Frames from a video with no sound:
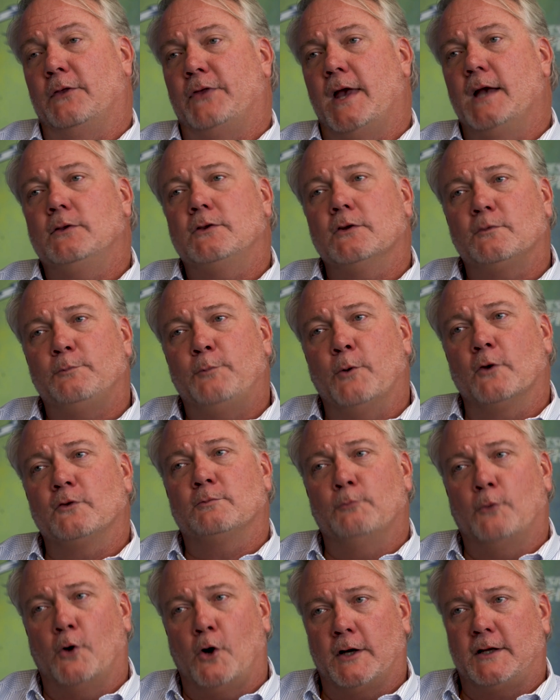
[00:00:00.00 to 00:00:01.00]
think the
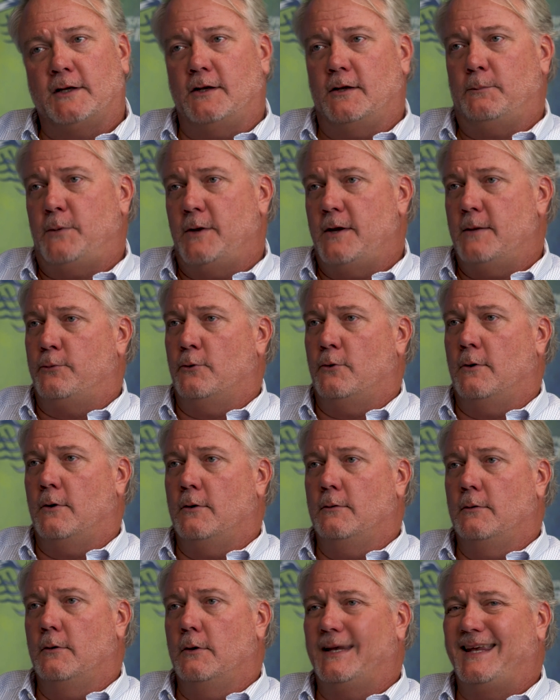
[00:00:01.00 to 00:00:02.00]
sports marketing
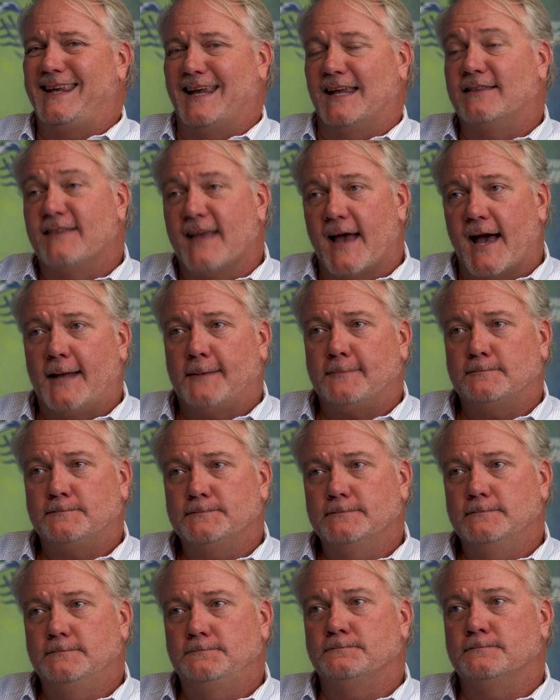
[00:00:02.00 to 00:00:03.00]
people get that,
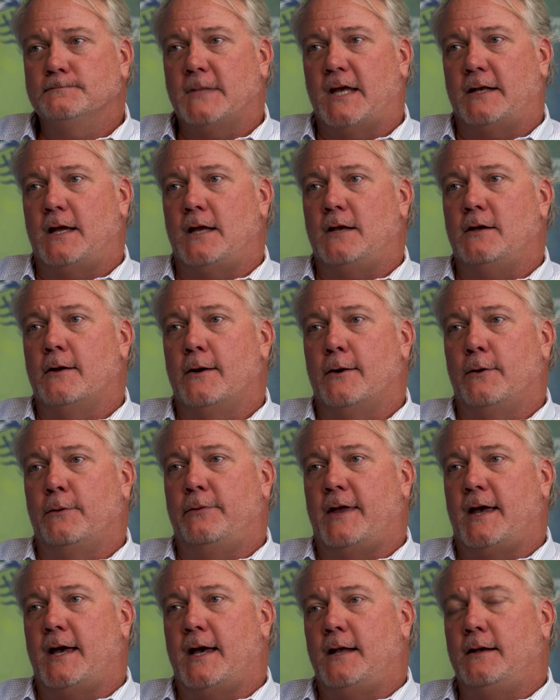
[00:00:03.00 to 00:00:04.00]
and they know
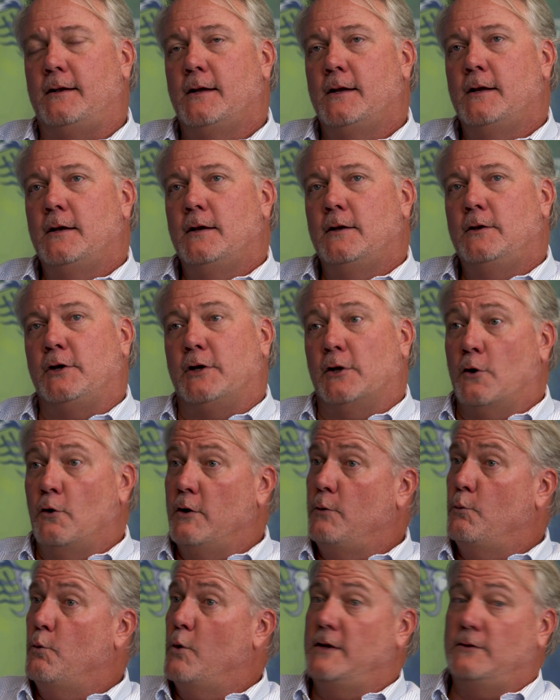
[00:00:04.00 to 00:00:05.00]
that you can
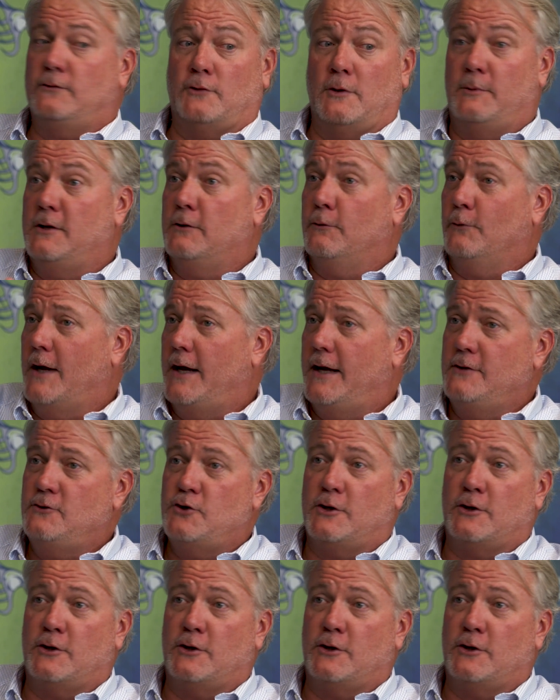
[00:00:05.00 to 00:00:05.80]
only win so many rings.